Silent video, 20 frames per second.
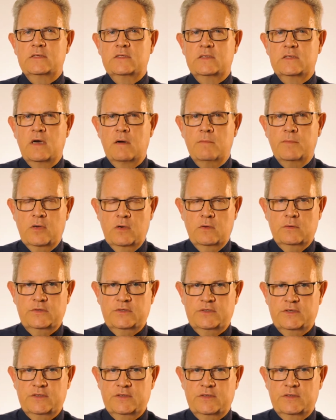the
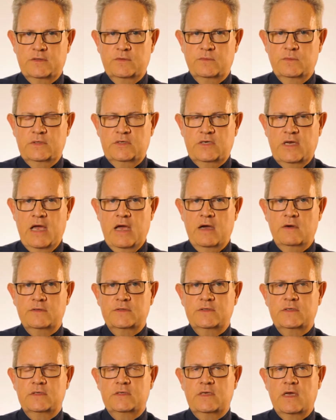subconscious, which
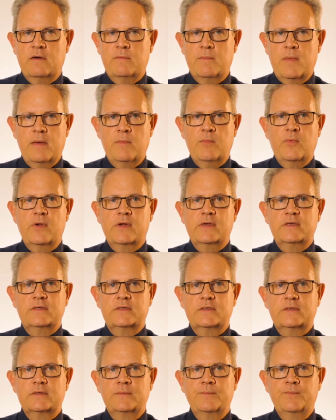houses our
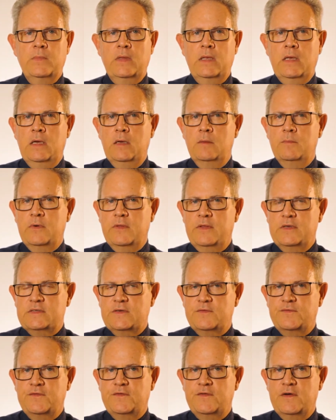memories. But
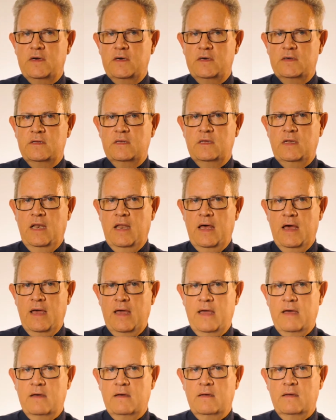there's a further
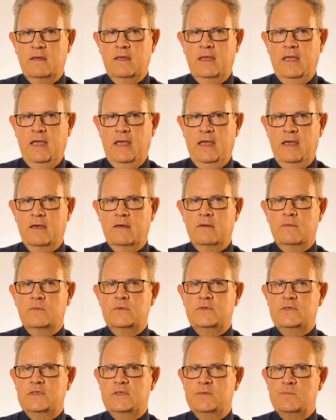layer here,
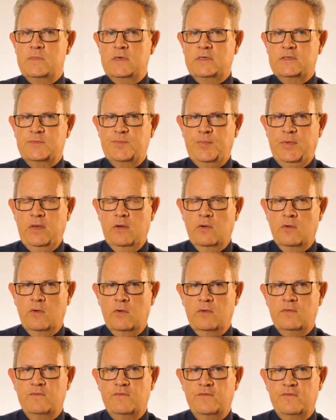which is much
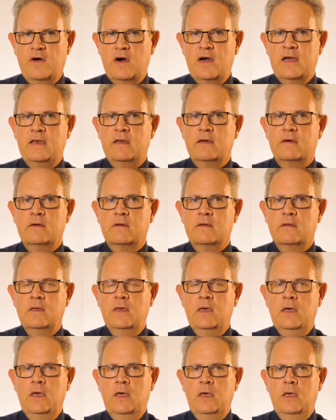purer and finer,
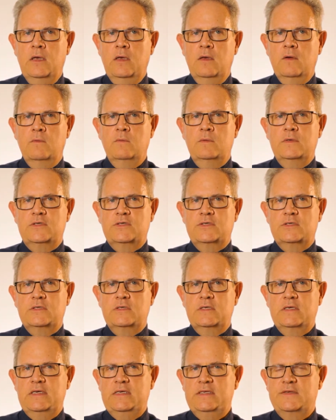
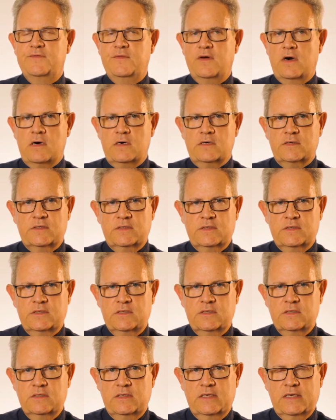which is
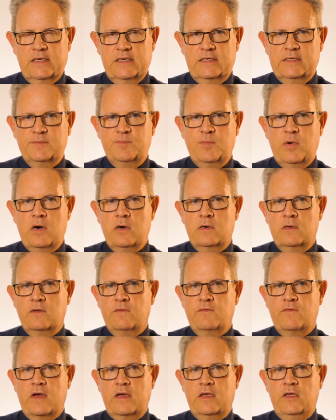vast and is
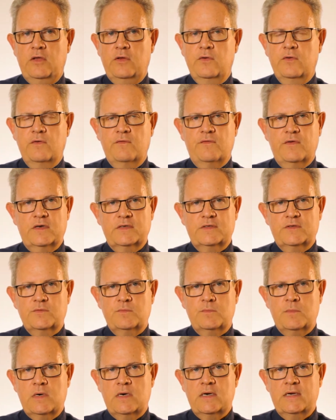part of our
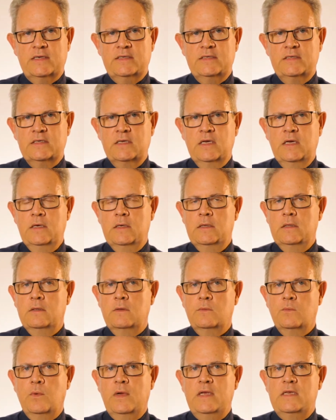universal mind
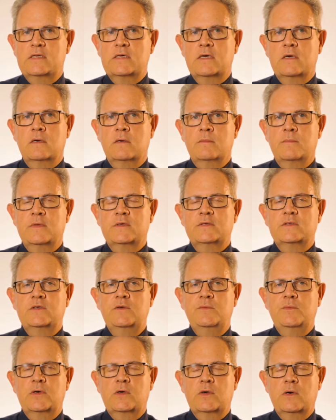that we term the
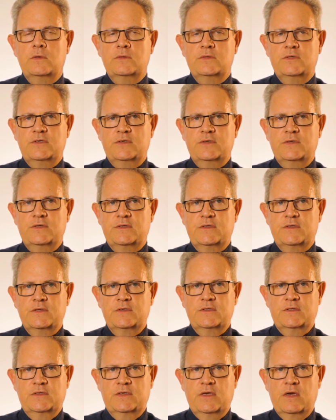
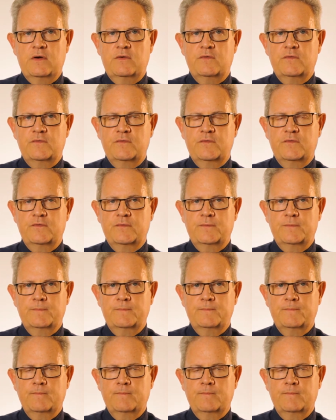superconscious self.